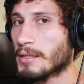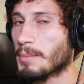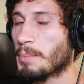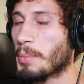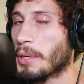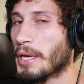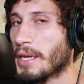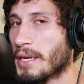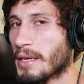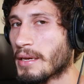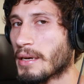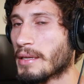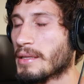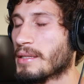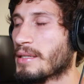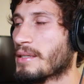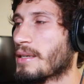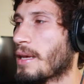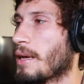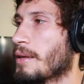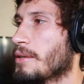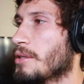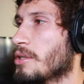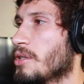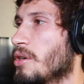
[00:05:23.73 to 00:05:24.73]
depending on the
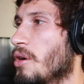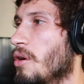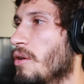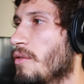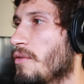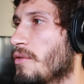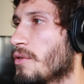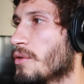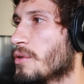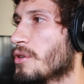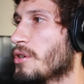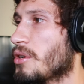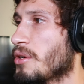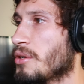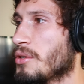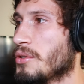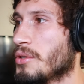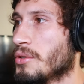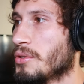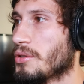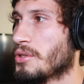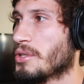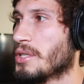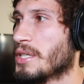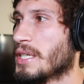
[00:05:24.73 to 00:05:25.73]
sound you're going for,
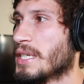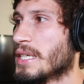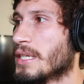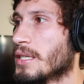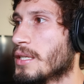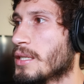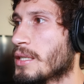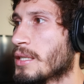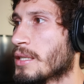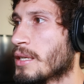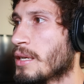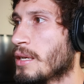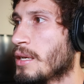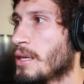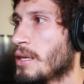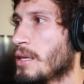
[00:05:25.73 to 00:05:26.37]
use your ears.